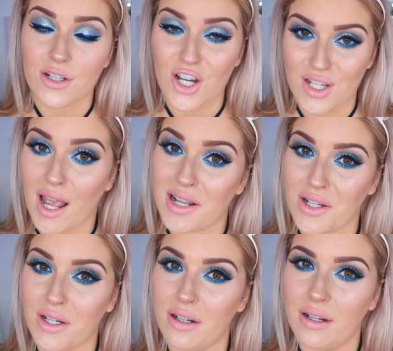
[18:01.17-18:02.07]
Cheesecake's
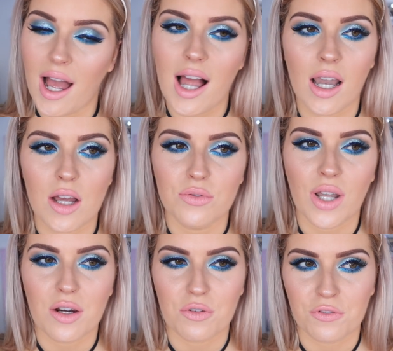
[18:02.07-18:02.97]
good. I love
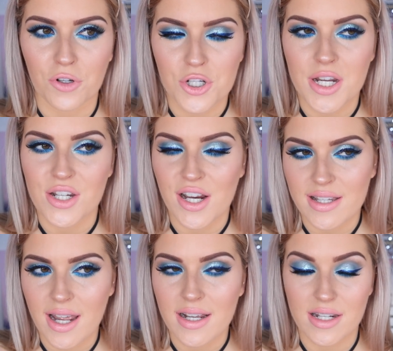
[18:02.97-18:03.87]
like fruity
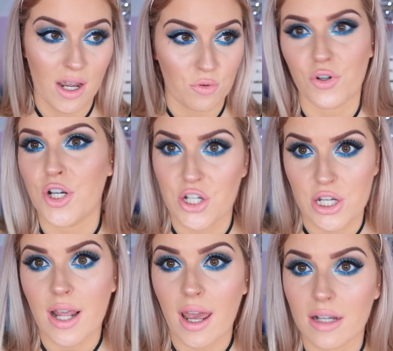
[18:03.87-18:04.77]
cheesecakes. Yeah, fruity
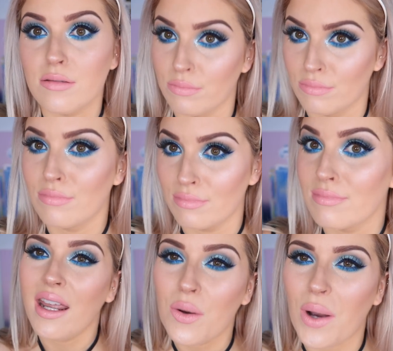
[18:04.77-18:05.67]
cheesecake.
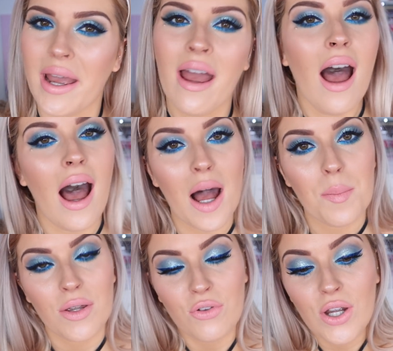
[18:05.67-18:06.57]
Anyway,
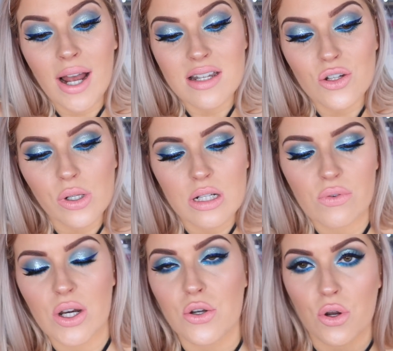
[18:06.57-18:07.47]
if you guys enjoyed this
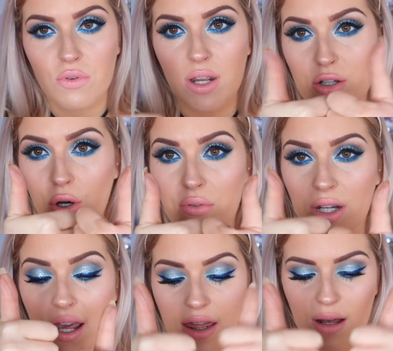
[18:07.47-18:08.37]
video, don't forget to give
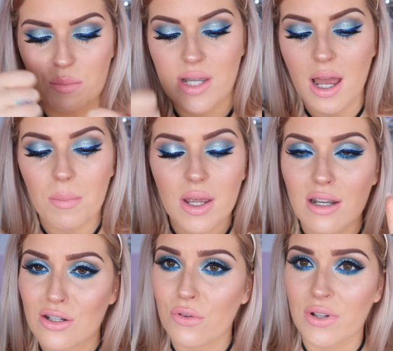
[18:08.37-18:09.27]
it a thumbs up.
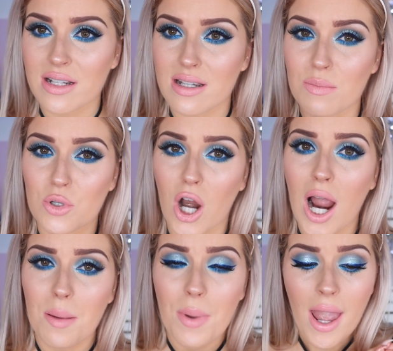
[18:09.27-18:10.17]
Don't forget to
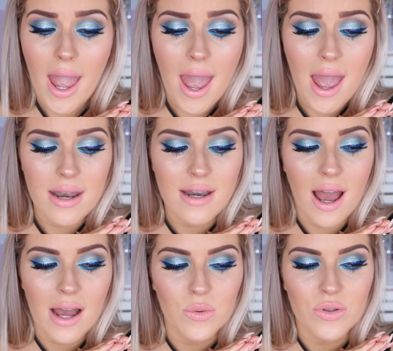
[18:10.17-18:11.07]
subscribe, and
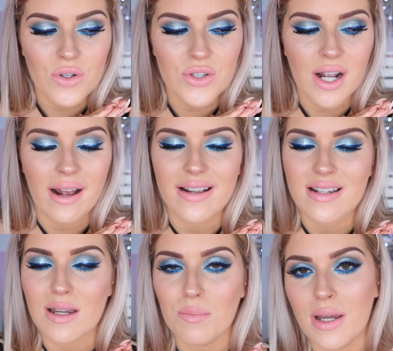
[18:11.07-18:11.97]
I will talk to you
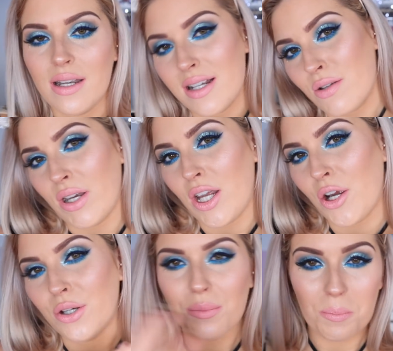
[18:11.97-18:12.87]
guys in my next
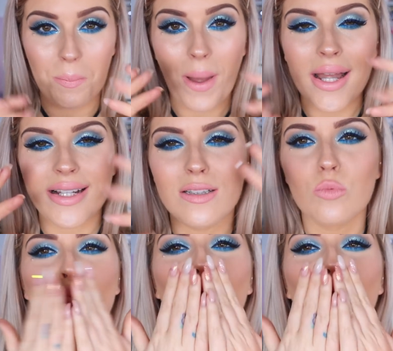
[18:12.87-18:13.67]
video. Bye!